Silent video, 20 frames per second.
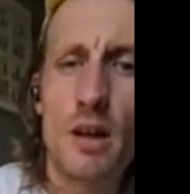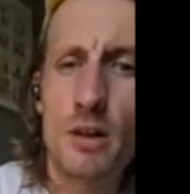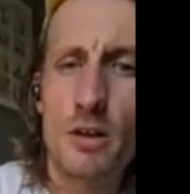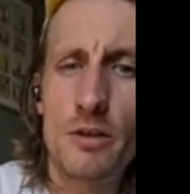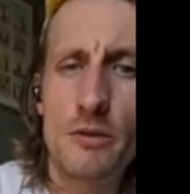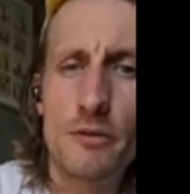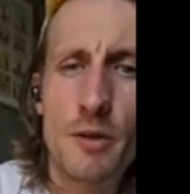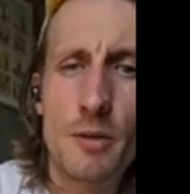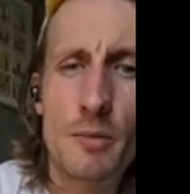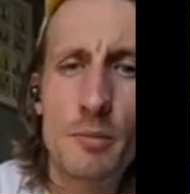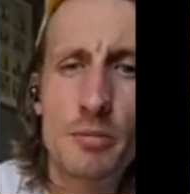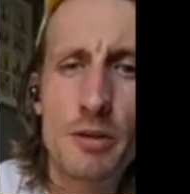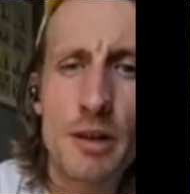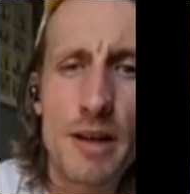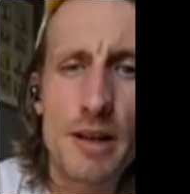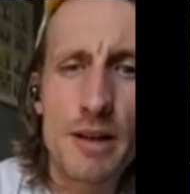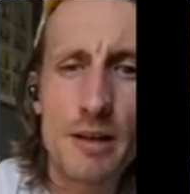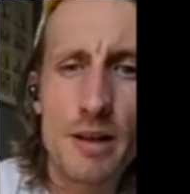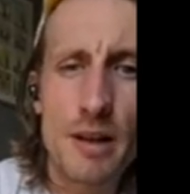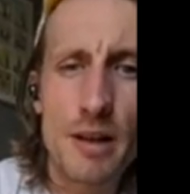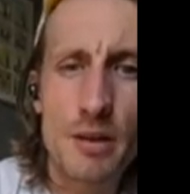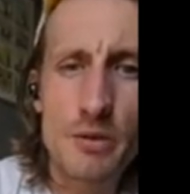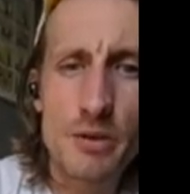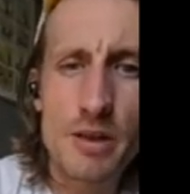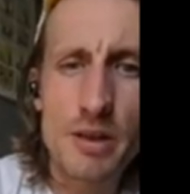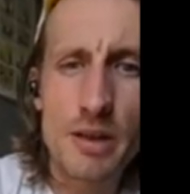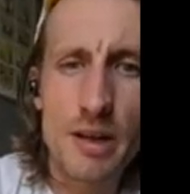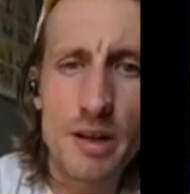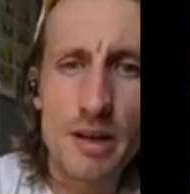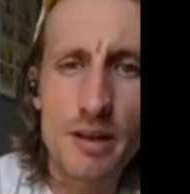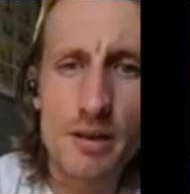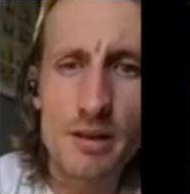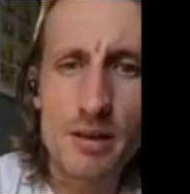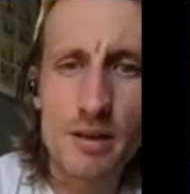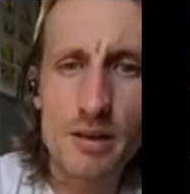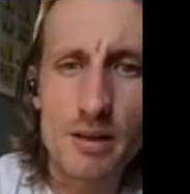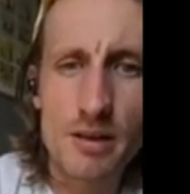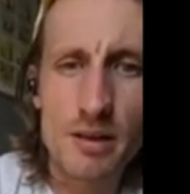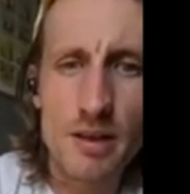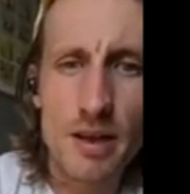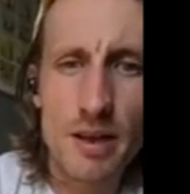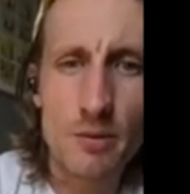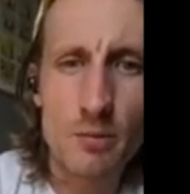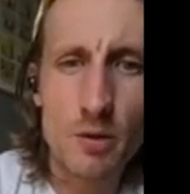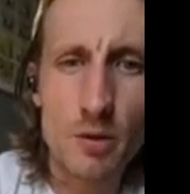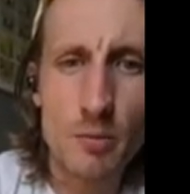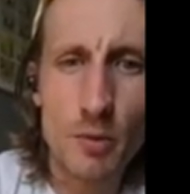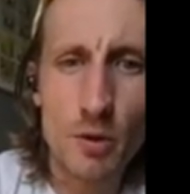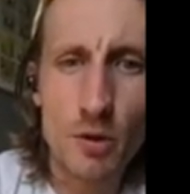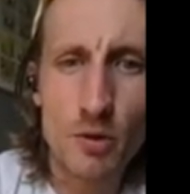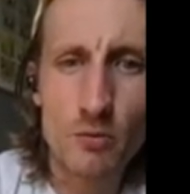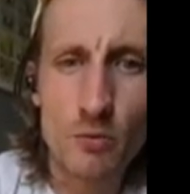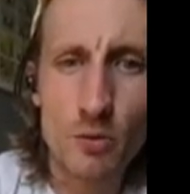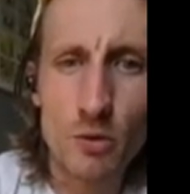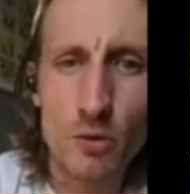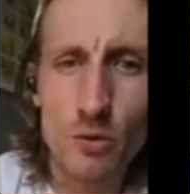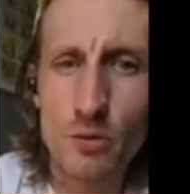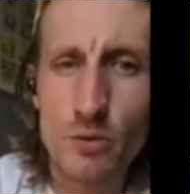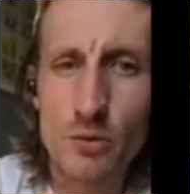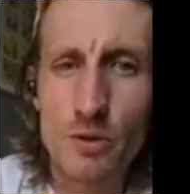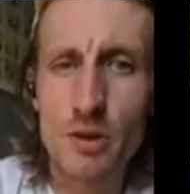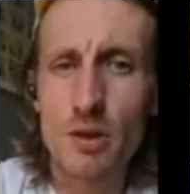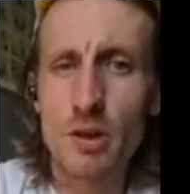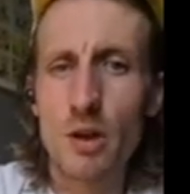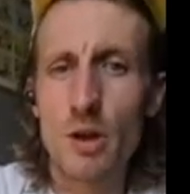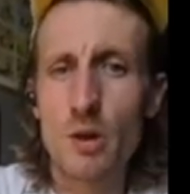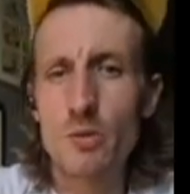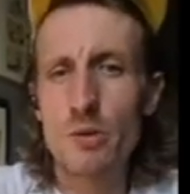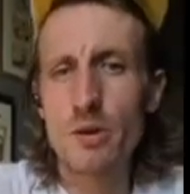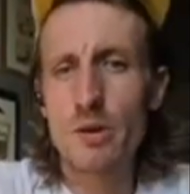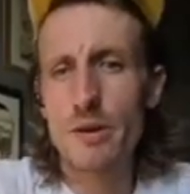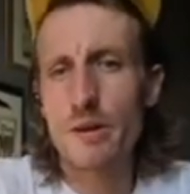good friend Brandou says Tedward book rules. Lolled at